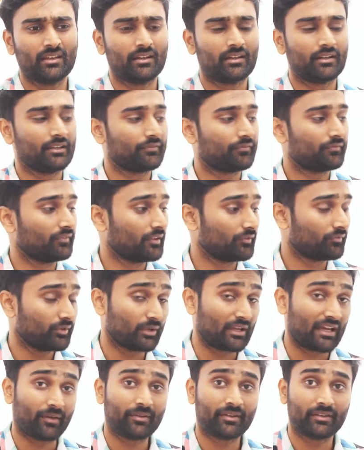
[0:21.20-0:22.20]
if
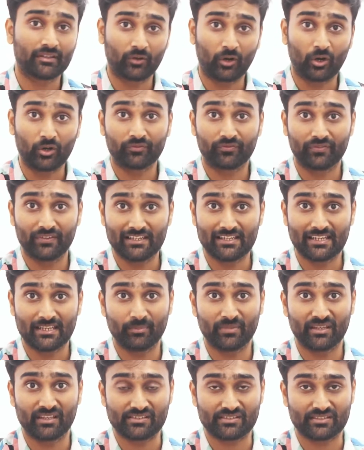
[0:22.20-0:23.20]
you have an on-field
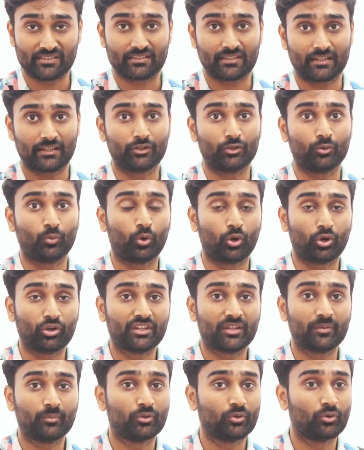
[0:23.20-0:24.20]
team agent and you want
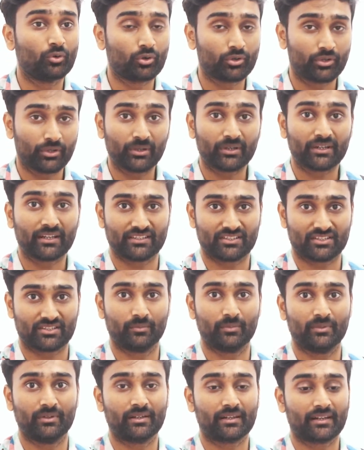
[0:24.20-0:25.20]
them to go to your
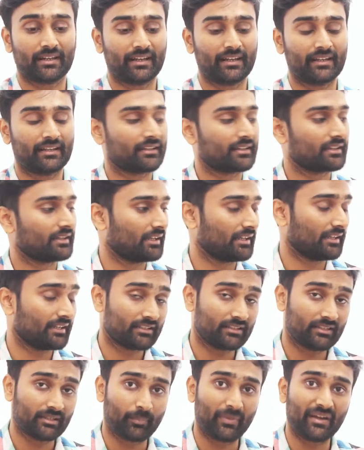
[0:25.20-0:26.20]
customer and
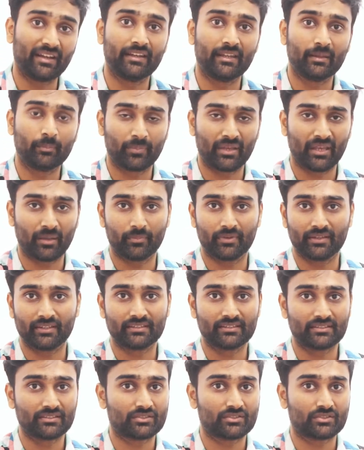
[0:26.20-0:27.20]
collect the pending
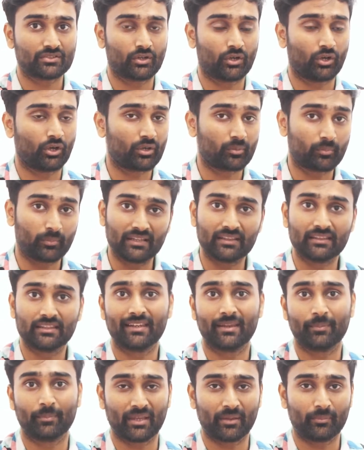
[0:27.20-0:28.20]
payments or
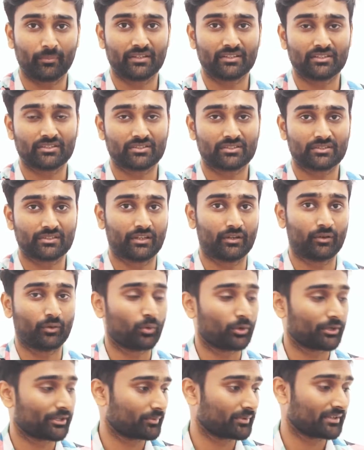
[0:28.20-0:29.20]
monthly payments,
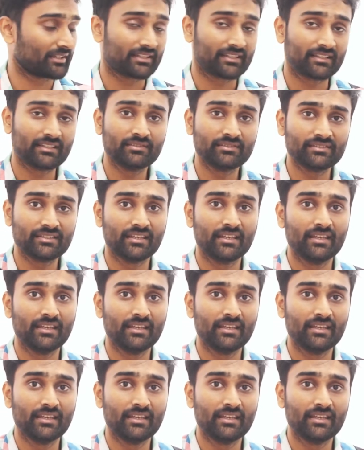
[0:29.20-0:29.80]
whatever it is,